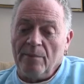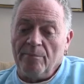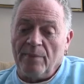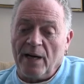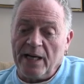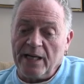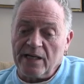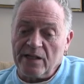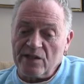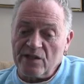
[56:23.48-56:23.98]

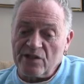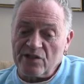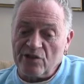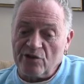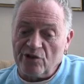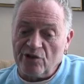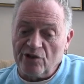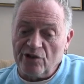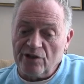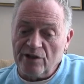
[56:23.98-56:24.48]
My
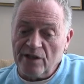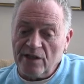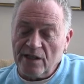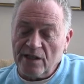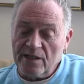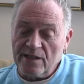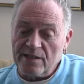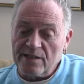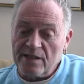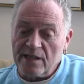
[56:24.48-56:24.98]
concern
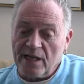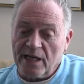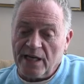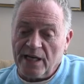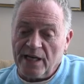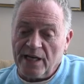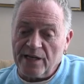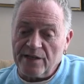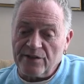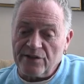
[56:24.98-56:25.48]
is
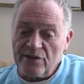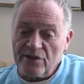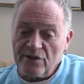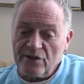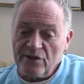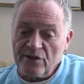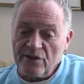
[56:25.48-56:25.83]
that